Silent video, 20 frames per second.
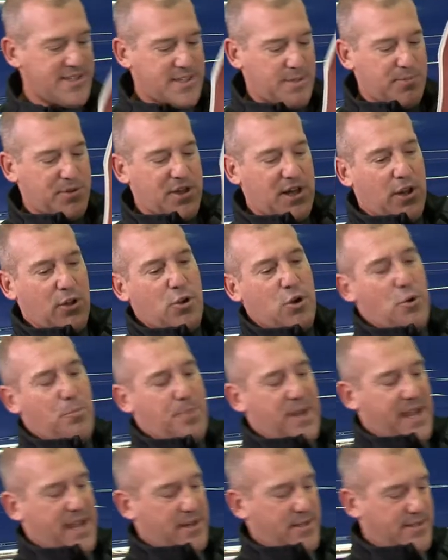some gel coat
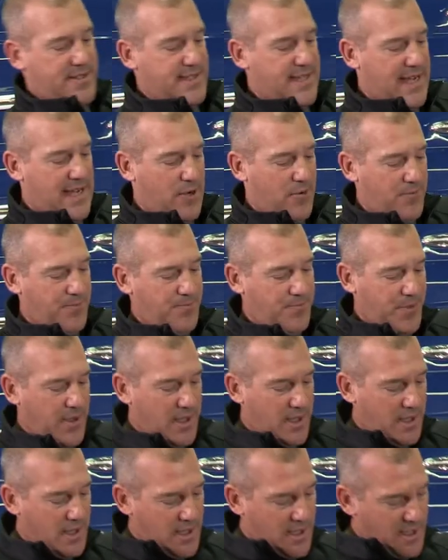panels. Now,
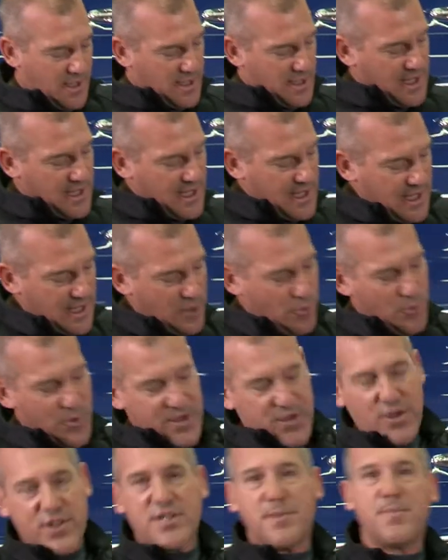
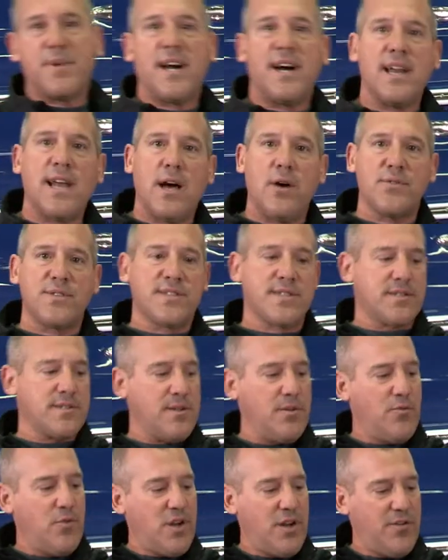we took some cutouts
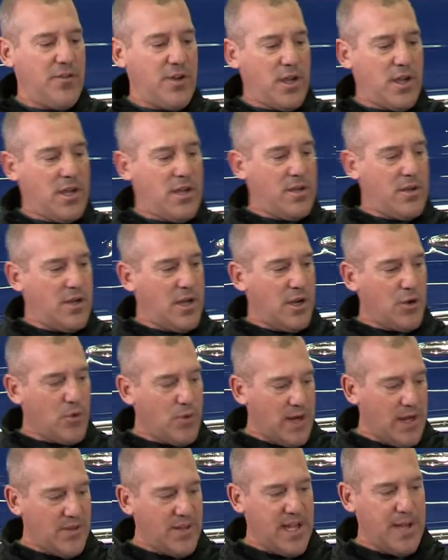of one of our, our
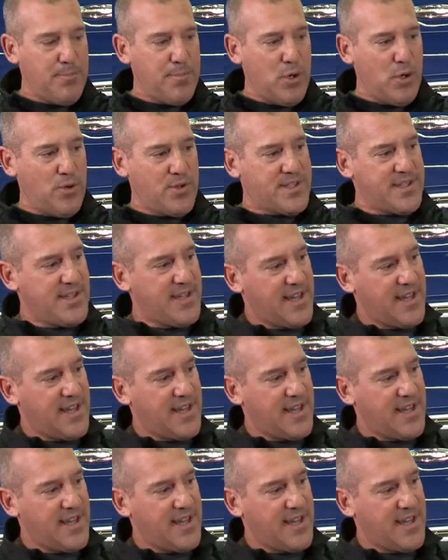Crownline boats.